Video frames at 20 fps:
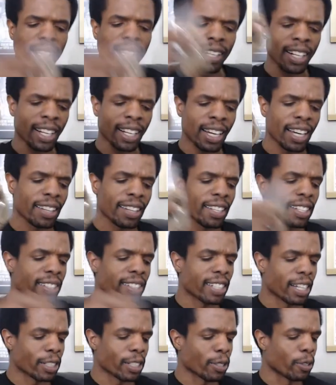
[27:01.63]
I had these
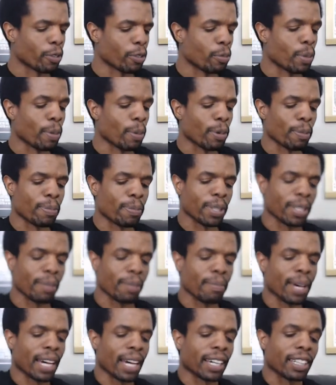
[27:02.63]
out so I remember to put them
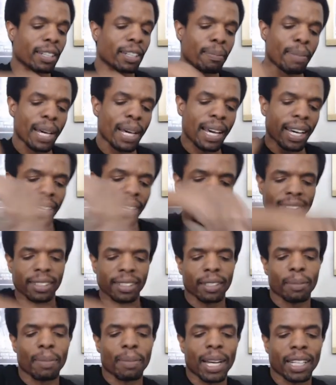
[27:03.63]
back in the bag,
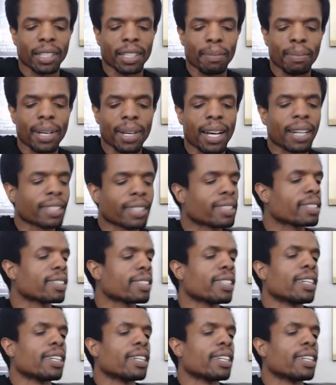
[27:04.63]
back in the box.